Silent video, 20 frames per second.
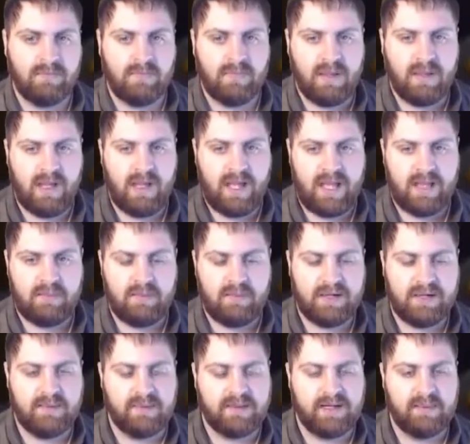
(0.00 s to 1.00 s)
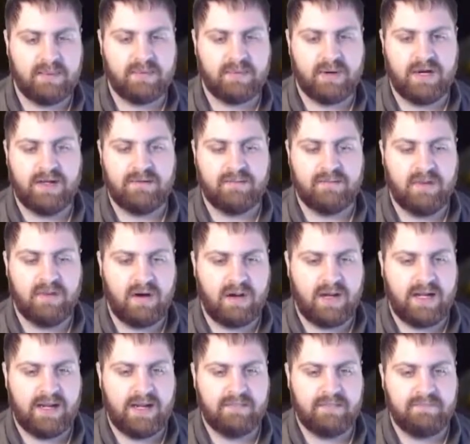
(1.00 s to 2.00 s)
And we end with an upgrade.
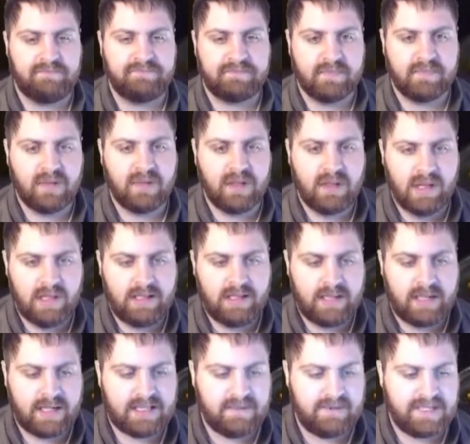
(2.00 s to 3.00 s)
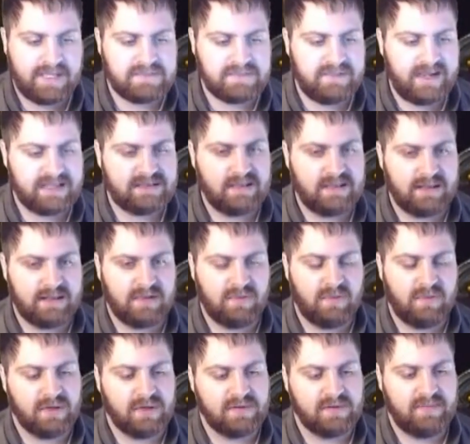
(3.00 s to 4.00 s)
Alrighty. Not the best packs, not the
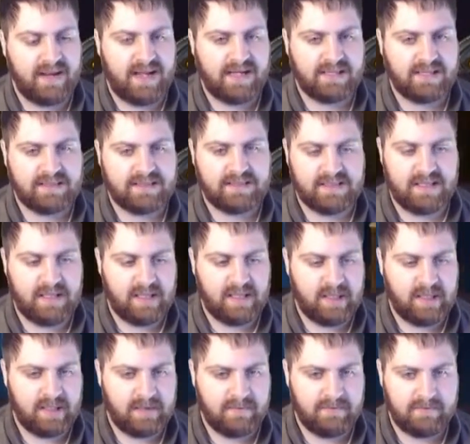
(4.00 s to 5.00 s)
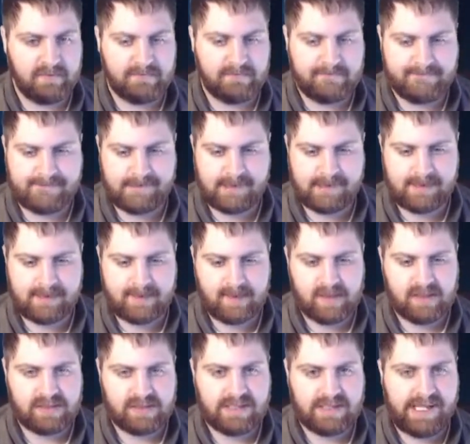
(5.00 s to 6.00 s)
worst packs.
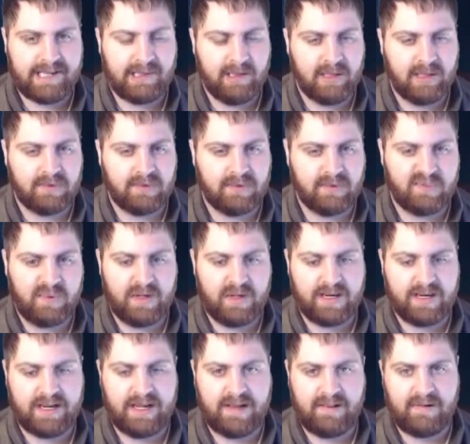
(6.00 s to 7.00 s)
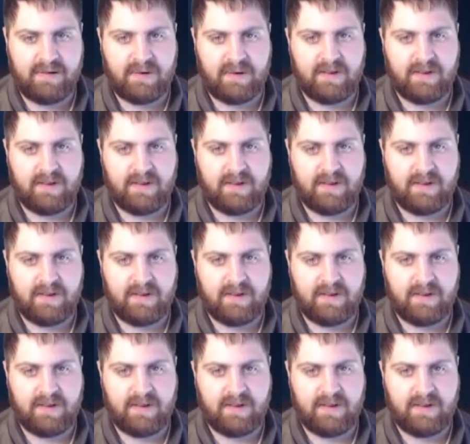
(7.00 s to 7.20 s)
Take a look real quick at our